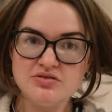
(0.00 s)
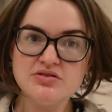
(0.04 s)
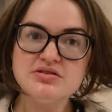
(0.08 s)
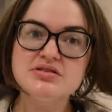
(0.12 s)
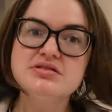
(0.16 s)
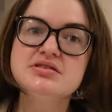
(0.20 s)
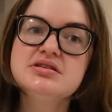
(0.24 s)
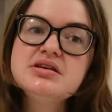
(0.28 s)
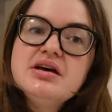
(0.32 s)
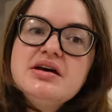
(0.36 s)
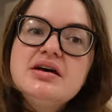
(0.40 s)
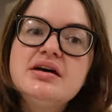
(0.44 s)

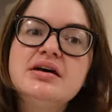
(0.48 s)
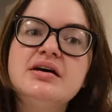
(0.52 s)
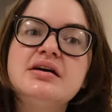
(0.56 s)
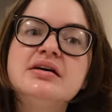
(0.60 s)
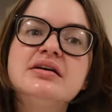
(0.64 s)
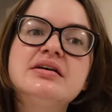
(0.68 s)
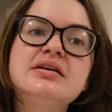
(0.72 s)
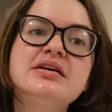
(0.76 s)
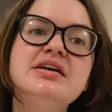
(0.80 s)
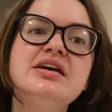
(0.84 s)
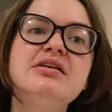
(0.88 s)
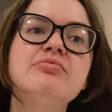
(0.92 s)
Just to
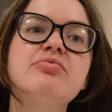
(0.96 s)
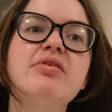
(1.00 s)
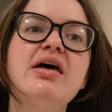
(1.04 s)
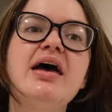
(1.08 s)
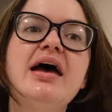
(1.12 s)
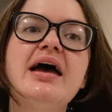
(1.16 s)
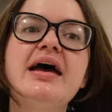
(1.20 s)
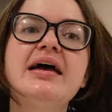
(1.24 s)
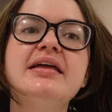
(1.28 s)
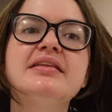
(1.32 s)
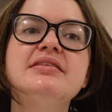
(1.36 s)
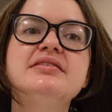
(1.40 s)
keep
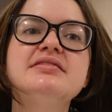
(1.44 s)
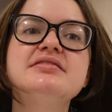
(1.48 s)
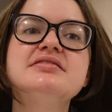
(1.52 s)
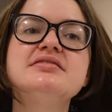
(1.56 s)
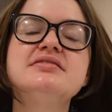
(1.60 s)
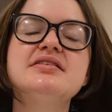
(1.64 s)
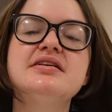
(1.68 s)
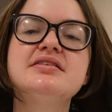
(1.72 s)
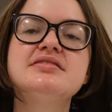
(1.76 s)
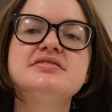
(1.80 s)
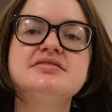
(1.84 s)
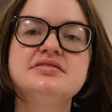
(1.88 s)
the ends
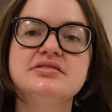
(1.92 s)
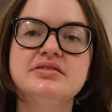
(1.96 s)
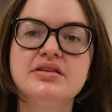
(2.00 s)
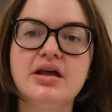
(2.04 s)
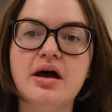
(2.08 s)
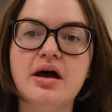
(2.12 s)
nice and